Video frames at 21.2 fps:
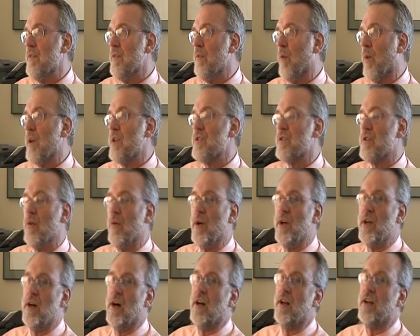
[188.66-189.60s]
What is
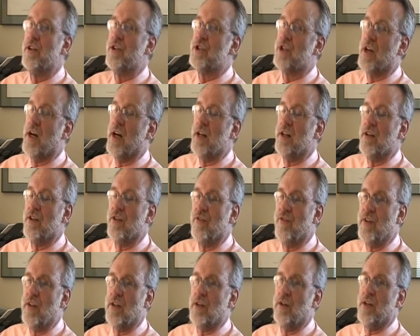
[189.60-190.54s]
going on in China is
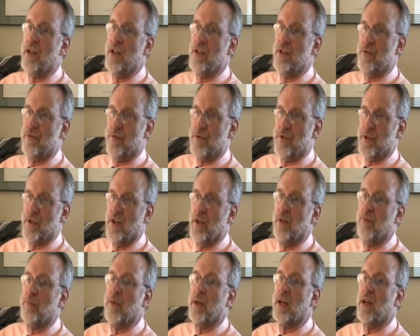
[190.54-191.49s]
very
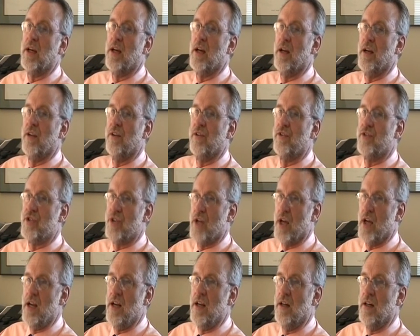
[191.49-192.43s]
interesting, because
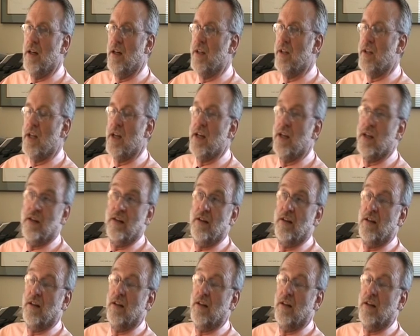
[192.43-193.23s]
China, unlike